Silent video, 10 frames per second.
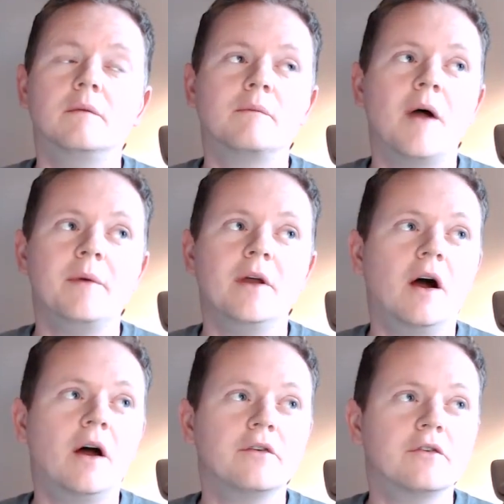maybe
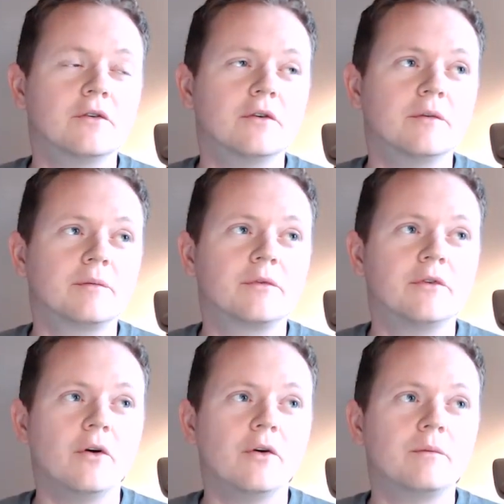100 or
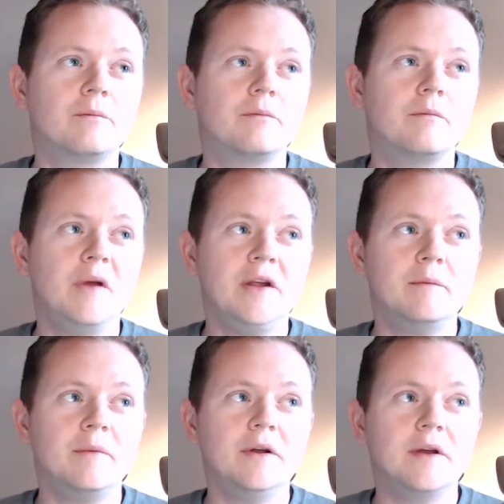so
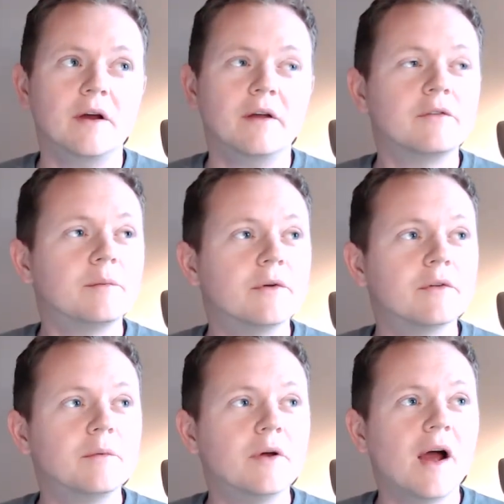B2B customers,
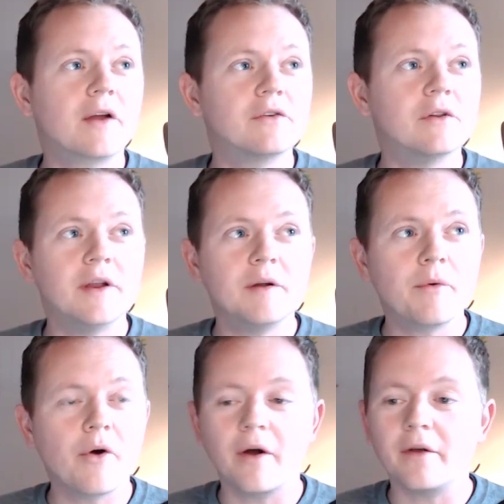but actual
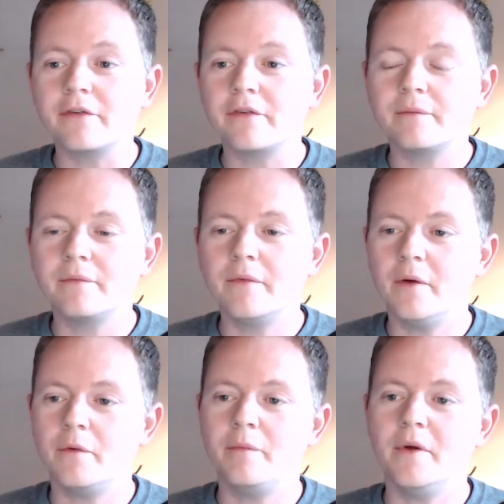enterprise, it
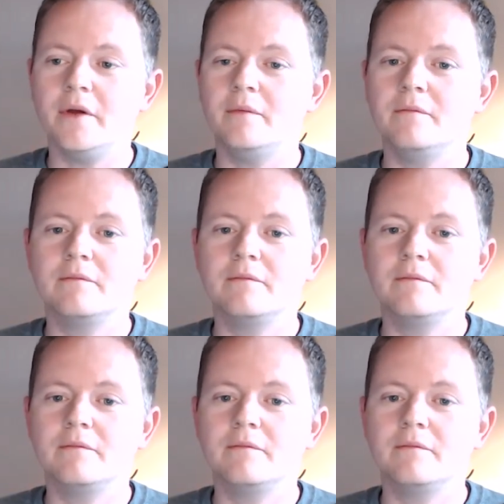would be,